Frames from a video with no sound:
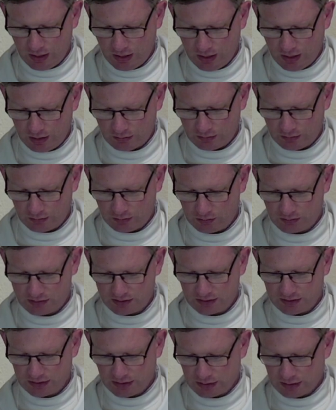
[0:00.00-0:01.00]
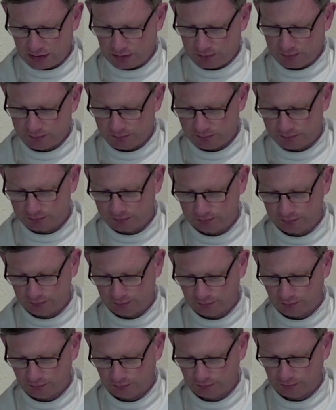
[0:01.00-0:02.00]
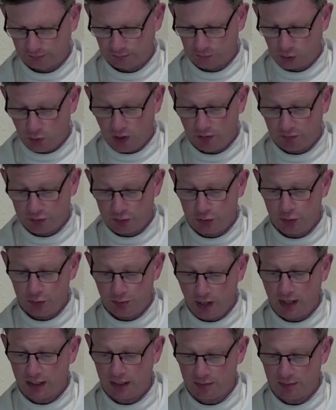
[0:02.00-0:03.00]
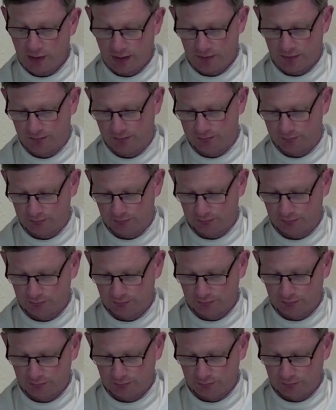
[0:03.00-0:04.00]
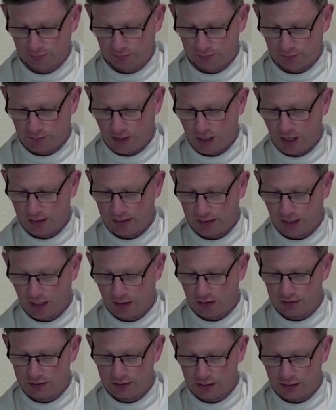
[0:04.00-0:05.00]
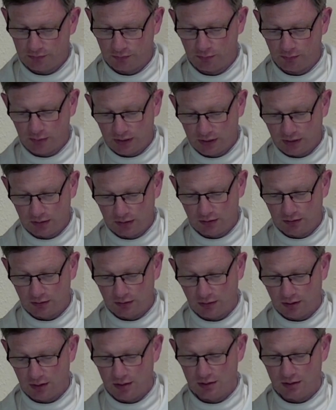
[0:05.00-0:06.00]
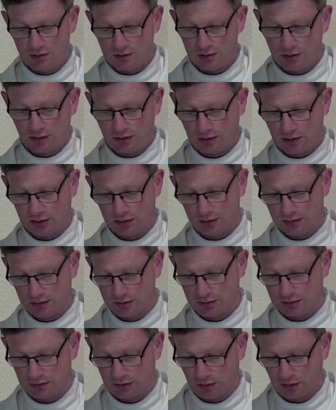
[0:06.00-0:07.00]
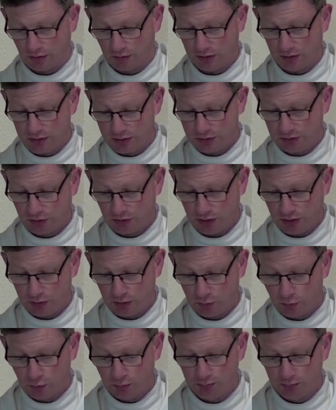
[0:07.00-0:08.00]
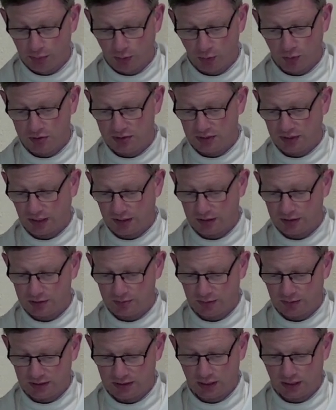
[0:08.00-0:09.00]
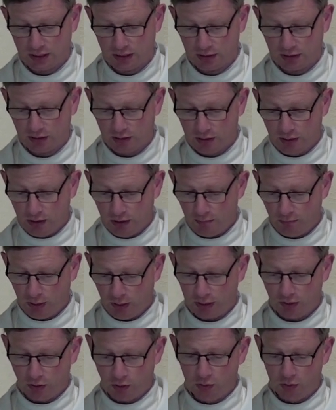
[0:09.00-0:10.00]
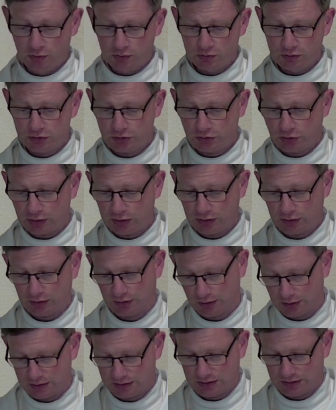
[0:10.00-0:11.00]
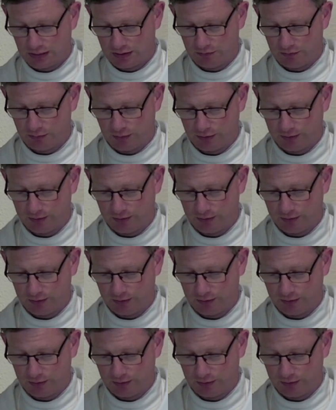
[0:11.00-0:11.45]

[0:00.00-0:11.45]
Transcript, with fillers: The Lord said to Gideon, you have too many men. I cannot deliver Midian into their hands, or Israel would boast against me, saying, my own strength has saved me.